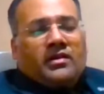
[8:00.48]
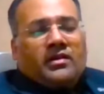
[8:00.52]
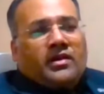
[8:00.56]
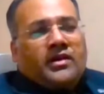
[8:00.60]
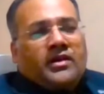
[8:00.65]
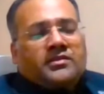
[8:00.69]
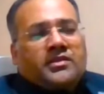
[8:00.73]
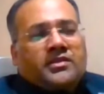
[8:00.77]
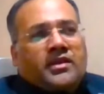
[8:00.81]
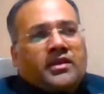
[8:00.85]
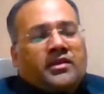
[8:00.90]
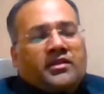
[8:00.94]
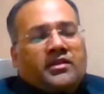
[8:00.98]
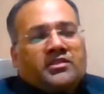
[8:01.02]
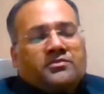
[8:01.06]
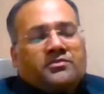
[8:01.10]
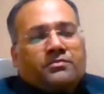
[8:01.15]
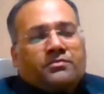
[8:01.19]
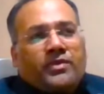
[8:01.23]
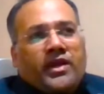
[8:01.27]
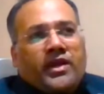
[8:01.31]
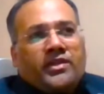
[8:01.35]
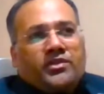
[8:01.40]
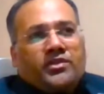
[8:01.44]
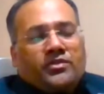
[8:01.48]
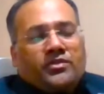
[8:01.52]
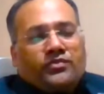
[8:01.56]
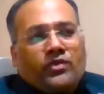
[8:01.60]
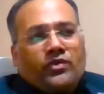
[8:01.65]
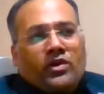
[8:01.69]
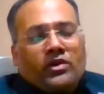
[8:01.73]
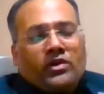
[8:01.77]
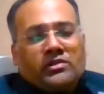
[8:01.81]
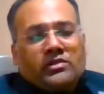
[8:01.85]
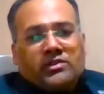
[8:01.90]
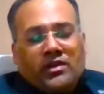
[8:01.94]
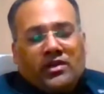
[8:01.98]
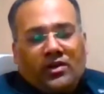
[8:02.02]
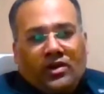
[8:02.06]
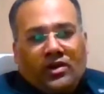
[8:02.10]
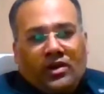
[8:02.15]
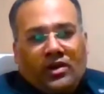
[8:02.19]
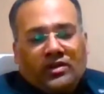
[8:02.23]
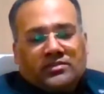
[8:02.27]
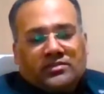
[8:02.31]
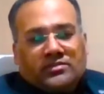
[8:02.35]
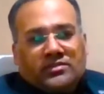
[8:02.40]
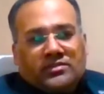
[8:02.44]
I think in spite of all the
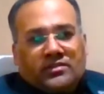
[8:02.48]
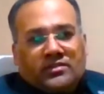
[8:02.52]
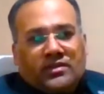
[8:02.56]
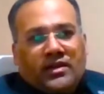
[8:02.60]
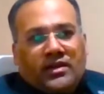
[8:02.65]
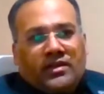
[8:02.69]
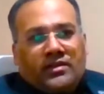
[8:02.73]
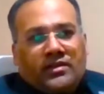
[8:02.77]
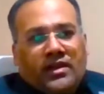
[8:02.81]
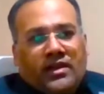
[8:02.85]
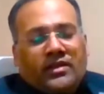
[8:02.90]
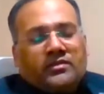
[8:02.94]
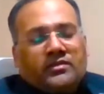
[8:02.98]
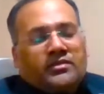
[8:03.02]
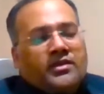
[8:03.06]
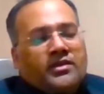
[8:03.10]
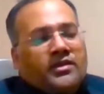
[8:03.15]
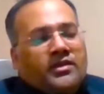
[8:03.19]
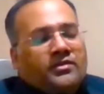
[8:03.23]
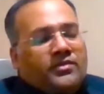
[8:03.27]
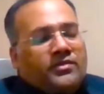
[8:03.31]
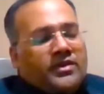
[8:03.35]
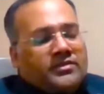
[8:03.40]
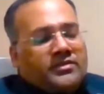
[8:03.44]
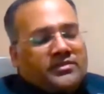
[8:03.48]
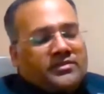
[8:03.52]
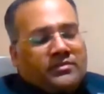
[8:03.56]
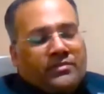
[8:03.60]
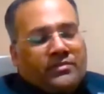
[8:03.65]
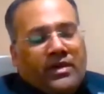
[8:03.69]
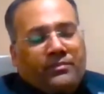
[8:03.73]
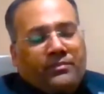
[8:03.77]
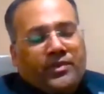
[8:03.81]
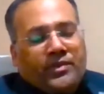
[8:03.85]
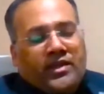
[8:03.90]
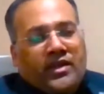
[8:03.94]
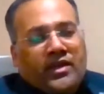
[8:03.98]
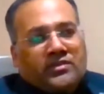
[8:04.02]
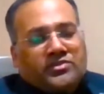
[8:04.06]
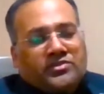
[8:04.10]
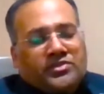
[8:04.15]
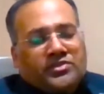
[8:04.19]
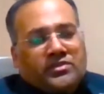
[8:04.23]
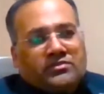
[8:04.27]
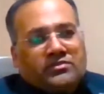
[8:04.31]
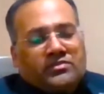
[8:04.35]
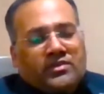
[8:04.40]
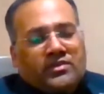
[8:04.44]
odds, and there were some
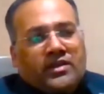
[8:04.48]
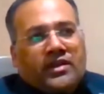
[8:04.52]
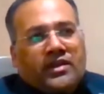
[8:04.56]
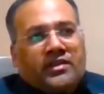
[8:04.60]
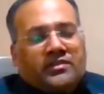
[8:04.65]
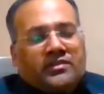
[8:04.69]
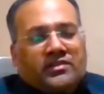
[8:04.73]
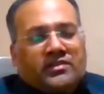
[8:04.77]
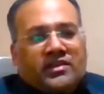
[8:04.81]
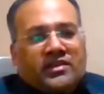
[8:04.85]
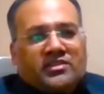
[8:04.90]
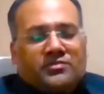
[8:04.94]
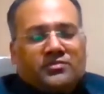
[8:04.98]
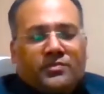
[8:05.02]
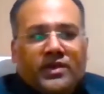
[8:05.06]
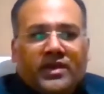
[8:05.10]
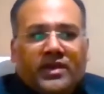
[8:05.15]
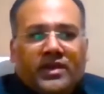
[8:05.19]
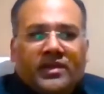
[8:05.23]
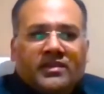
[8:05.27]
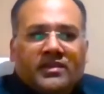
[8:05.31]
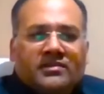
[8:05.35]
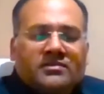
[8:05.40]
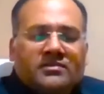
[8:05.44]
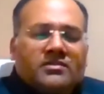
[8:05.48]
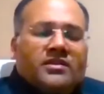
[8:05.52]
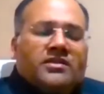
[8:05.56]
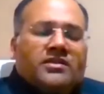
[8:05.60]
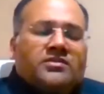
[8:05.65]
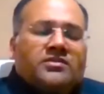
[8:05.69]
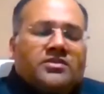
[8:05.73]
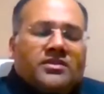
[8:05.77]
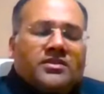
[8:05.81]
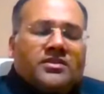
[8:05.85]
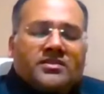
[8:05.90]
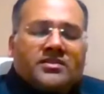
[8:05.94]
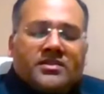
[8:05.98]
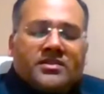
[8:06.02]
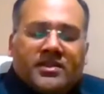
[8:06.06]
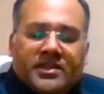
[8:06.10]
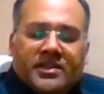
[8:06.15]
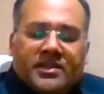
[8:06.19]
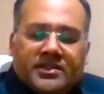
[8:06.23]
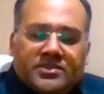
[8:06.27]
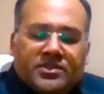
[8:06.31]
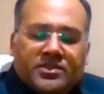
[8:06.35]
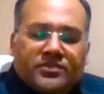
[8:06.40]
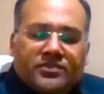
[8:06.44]
apprehensions regarding the space, the internet
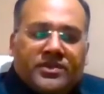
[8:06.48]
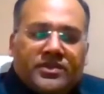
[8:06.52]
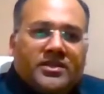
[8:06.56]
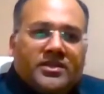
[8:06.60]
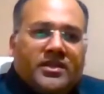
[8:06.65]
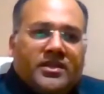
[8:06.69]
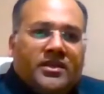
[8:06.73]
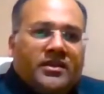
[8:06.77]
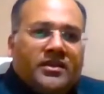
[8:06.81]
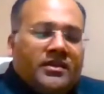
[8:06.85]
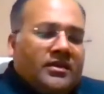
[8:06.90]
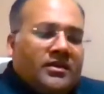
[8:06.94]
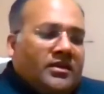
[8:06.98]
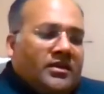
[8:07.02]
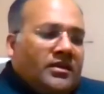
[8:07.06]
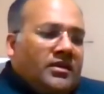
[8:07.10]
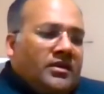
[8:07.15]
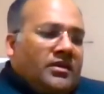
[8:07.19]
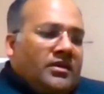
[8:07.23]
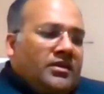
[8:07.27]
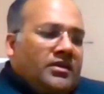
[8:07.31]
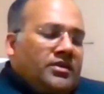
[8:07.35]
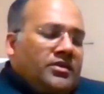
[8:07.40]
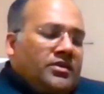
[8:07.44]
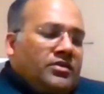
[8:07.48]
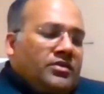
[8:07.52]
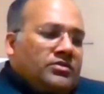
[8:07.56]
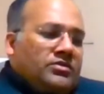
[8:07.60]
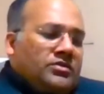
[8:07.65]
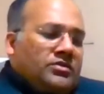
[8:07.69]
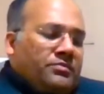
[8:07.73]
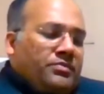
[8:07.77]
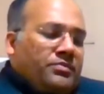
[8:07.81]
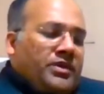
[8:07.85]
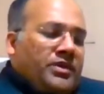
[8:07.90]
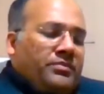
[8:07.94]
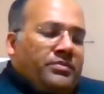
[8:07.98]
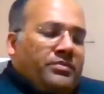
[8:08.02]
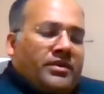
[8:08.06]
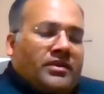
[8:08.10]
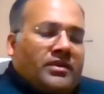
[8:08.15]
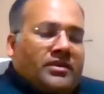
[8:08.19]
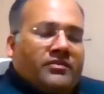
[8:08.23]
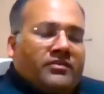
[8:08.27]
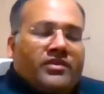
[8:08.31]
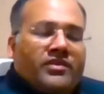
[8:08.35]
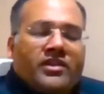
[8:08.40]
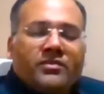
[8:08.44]
connectivity, the
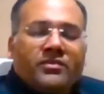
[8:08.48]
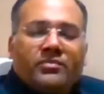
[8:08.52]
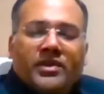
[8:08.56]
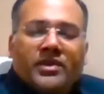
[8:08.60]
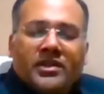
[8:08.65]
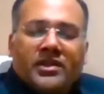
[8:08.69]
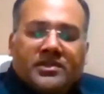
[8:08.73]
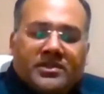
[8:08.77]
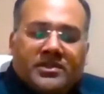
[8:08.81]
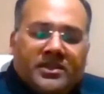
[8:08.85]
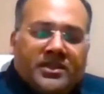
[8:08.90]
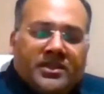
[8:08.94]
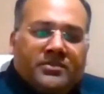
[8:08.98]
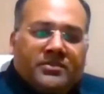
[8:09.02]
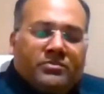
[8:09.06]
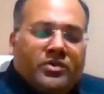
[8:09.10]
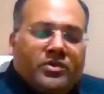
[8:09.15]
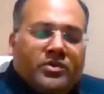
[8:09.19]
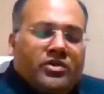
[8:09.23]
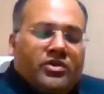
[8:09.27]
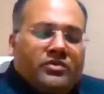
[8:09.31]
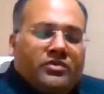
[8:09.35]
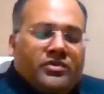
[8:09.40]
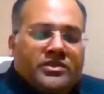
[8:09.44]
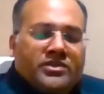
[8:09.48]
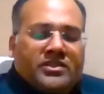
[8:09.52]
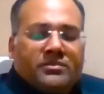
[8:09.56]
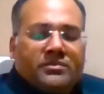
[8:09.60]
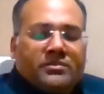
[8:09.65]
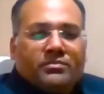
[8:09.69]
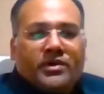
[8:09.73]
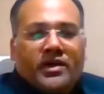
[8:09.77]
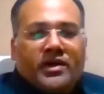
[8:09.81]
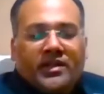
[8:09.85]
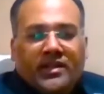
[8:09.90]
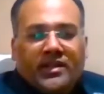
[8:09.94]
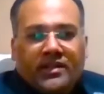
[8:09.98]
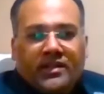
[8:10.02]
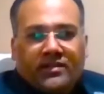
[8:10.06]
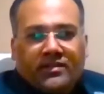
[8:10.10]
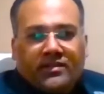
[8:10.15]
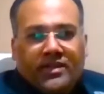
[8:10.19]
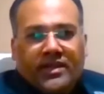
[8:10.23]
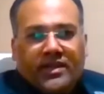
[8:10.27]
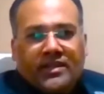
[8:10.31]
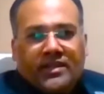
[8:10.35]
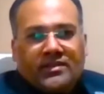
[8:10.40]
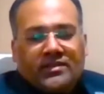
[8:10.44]
people availability, moreover the burning
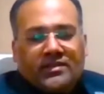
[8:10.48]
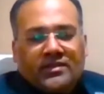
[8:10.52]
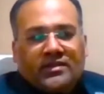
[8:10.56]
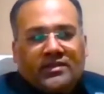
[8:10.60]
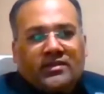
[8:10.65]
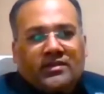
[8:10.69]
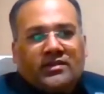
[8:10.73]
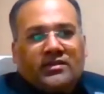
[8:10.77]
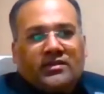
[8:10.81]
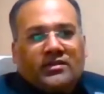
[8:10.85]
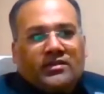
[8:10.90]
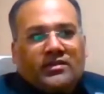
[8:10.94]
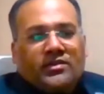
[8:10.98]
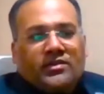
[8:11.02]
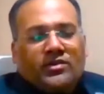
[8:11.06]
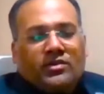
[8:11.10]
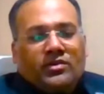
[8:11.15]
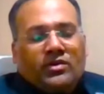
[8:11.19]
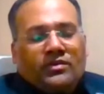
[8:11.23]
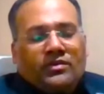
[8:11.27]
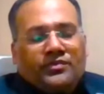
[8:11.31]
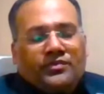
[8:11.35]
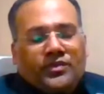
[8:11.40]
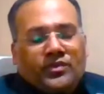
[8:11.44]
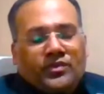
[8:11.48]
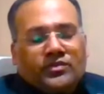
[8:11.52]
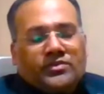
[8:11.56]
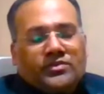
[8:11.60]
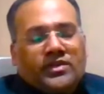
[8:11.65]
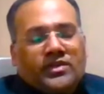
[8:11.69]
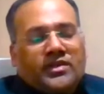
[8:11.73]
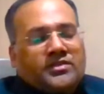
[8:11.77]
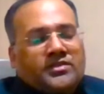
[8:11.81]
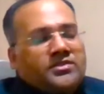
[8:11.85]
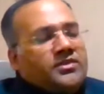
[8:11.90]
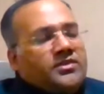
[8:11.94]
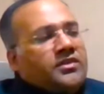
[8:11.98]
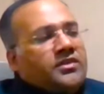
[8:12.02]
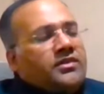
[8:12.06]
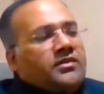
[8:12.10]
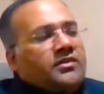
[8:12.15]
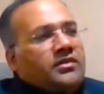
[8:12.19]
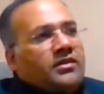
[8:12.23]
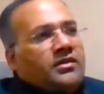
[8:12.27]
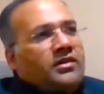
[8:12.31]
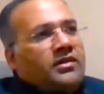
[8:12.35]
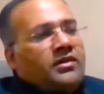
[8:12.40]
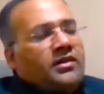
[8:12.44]
rate, of usage
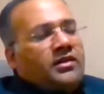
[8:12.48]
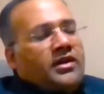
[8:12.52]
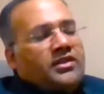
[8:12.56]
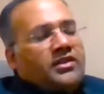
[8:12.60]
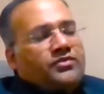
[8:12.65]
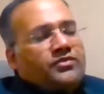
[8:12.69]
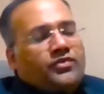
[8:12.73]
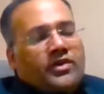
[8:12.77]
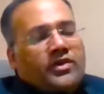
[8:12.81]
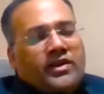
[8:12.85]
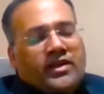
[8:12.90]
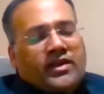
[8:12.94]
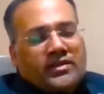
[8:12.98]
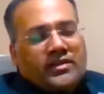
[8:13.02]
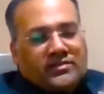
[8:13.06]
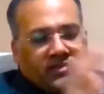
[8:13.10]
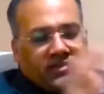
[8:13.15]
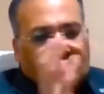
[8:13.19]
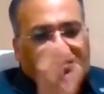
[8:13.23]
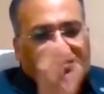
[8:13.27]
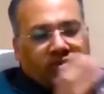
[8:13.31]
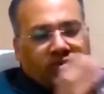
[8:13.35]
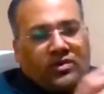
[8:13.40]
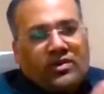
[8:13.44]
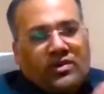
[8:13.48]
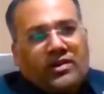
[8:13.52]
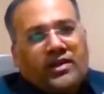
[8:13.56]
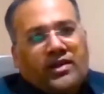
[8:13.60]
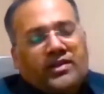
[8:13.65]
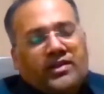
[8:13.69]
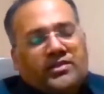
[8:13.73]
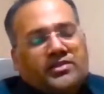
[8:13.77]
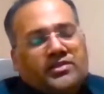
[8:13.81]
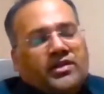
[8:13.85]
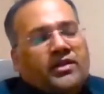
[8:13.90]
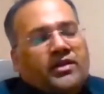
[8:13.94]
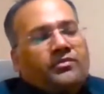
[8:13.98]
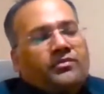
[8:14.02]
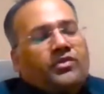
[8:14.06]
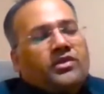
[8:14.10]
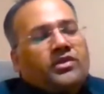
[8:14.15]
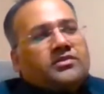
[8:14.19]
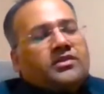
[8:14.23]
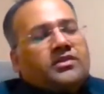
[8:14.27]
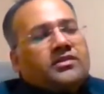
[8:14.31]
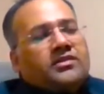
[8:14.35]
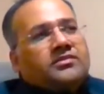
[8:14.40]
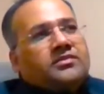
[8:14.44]
as far as this online time
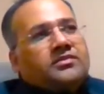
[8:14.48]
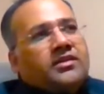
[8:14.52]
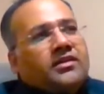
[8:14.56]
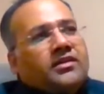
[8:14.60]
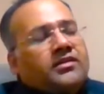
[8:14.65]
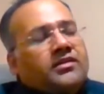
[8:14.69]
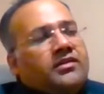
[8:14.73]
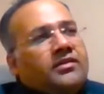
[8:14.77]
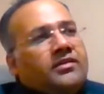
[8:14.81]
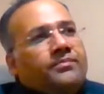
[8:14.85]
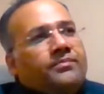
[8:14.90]
was concerned.